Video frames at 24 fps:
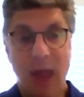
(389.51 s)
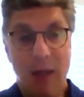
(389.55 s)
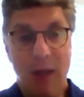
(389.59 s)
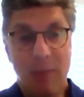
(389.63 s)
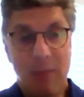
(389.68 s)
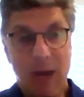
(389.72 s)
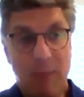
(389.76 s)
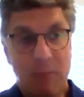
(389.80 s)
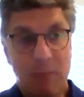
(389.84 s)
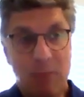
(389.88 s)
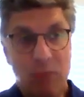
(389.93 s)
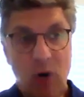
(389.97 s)
I
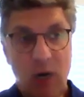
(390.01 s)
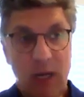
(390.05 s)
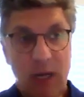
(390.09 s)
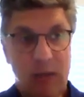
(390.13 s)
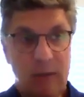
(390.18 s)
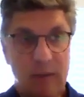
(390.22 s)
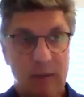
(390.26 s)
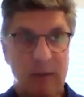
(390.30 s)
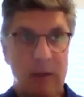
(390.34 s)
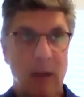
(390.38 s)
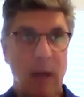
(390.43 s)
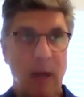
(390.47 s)
mean, a
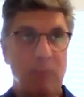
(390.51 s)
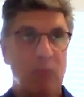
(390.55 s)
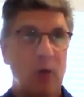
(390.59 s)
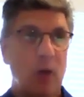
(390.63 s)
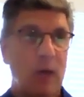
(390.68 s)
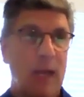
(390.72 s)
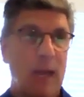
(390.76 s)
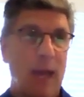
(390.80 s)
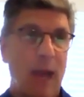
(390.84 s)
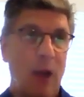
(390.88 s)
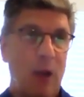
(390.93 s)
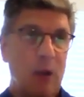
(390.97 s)

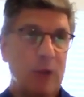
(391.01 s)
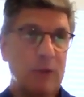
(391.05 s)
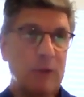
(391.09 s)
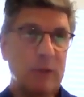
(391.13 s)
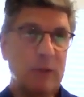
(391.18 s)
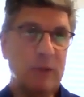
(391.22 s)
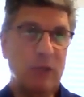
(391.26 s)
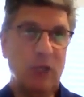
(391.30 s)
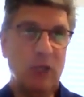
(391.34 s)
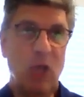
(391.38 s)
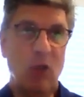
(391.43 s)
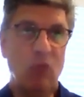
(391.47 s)
brick house
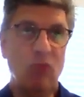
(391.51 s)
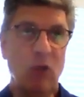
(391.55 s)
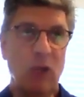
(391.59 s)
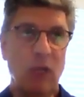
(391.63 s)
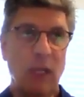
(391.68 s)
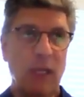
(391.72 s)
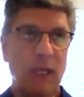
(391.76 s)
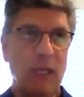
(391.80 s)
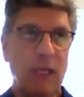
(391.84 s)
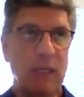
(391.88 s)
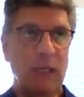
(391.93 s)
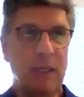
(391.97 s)

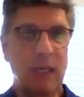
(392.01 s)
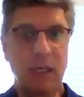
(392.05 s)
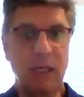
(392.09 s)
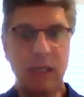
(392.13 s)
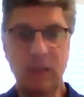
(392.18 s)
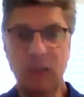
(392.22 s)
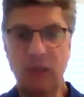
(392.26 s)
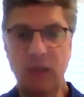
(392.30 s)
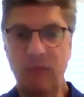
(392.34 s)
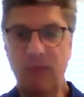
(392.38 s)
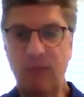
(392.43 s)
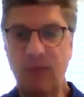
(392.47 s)
generally
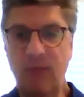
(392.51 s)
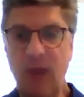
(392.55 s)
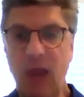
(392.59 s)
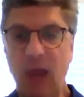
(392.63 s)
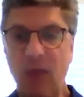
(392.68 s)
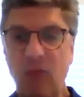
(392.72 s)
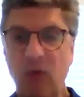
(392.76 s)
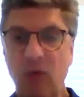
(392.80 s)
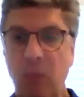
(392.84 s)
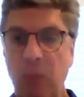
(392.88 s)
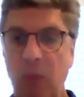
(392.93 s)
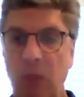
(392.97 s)
is a
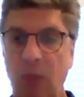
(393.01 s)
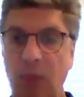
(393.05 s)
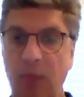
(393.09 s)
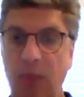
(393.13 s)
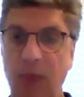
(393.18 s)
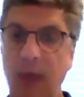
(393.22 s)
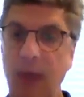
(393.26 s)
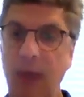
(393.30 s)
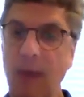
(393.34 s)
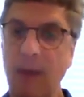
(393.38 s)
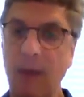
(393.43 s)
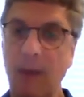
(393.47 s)
favorable
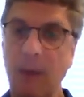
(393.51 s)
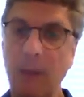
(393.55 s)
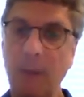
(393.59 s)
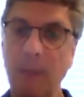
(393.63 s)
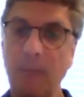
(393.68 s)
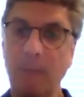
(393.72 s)
thing